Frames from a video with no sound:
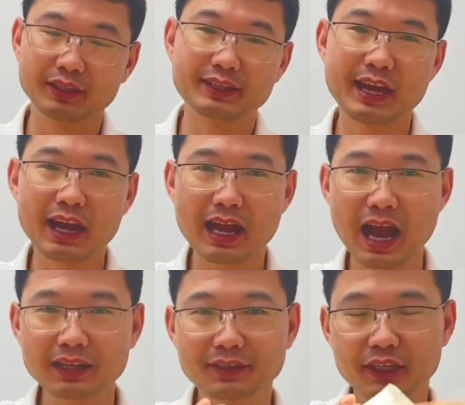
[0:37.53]

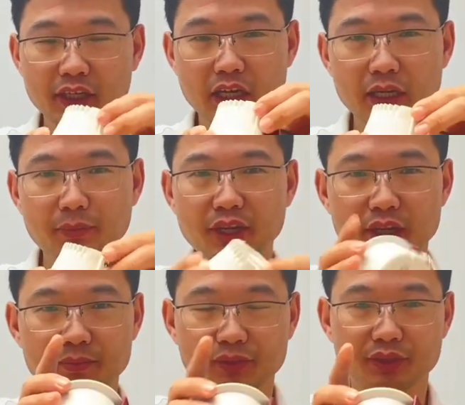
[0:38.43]
casting
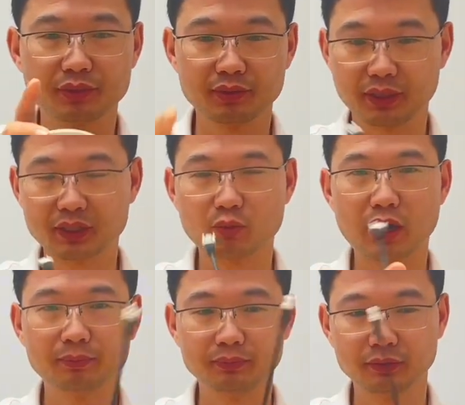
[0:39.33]
aluminum. this
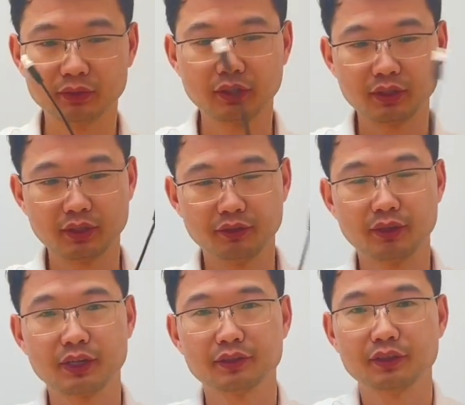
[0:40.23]
one. You
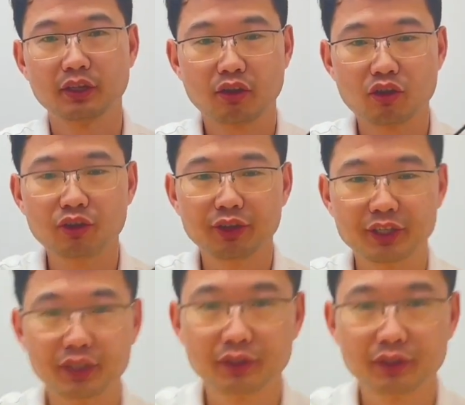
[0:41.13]
can see the quality.